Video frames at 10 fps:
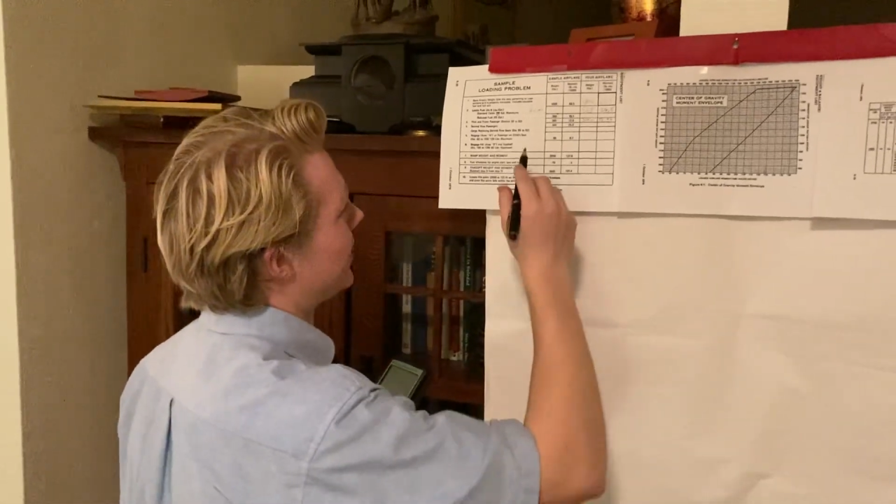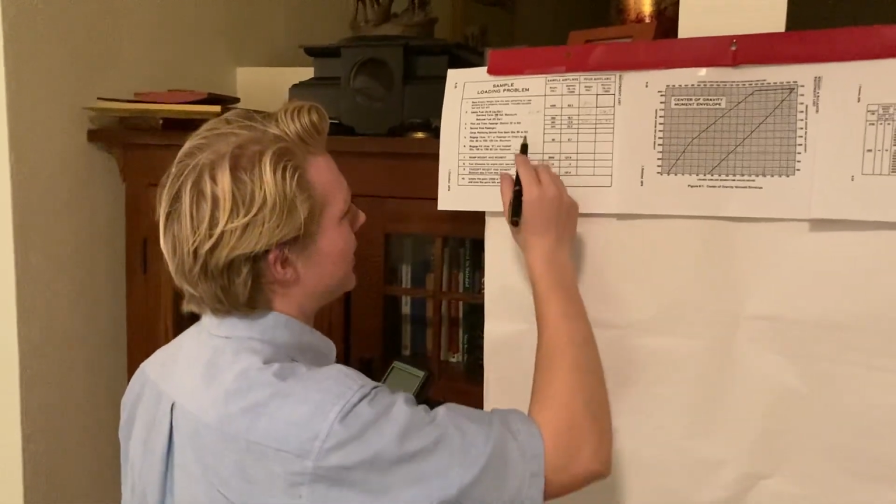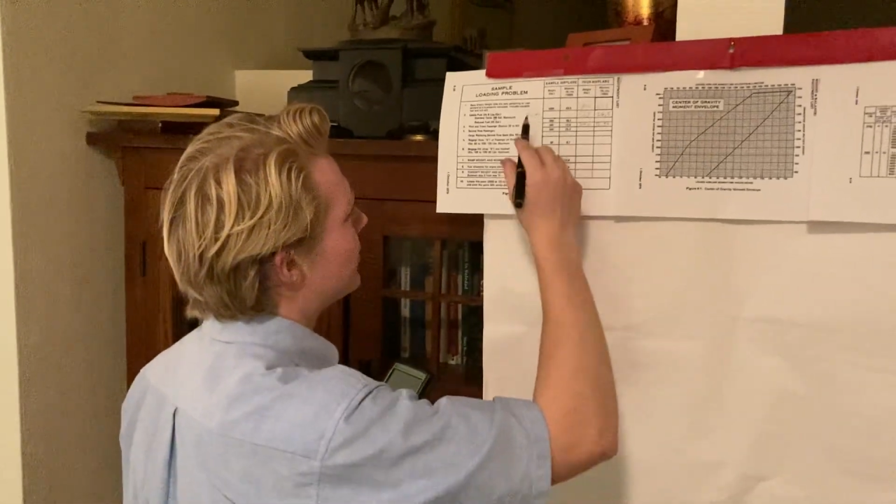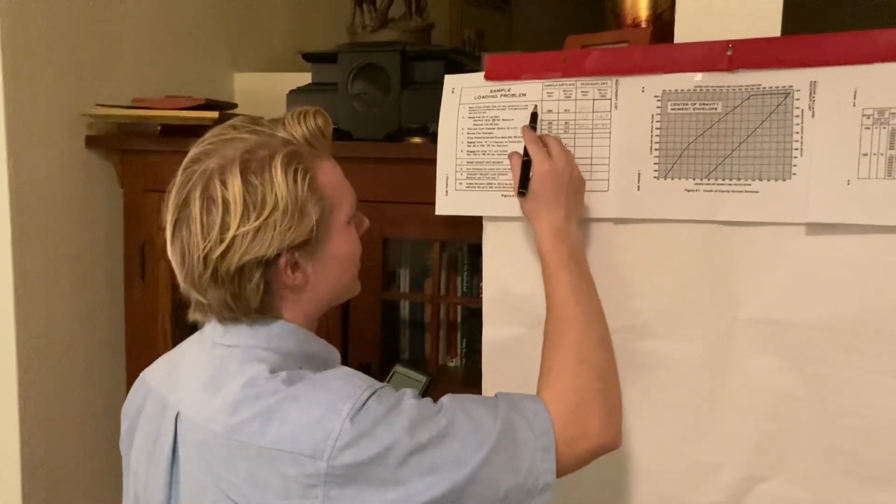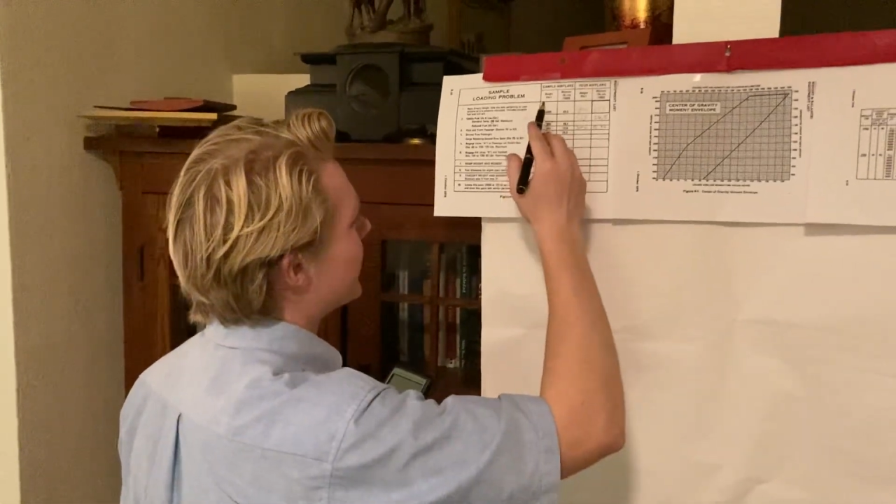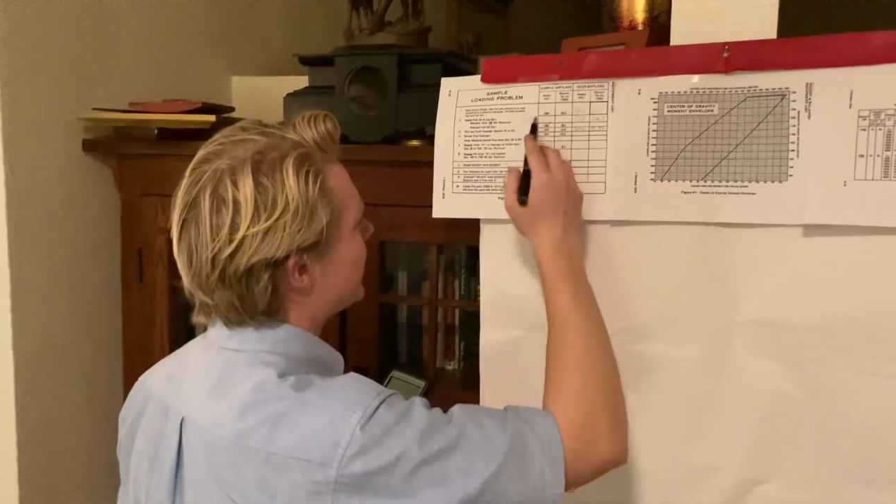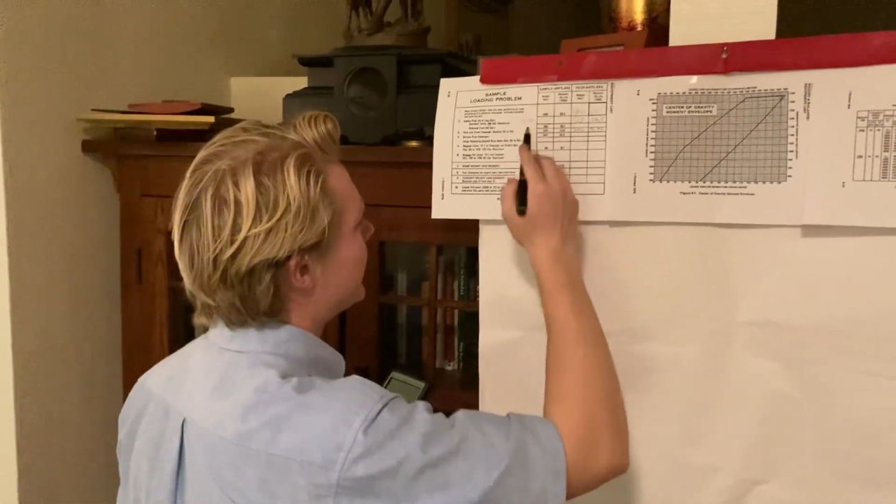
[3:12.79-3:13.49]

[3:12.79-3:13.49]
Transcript: gives us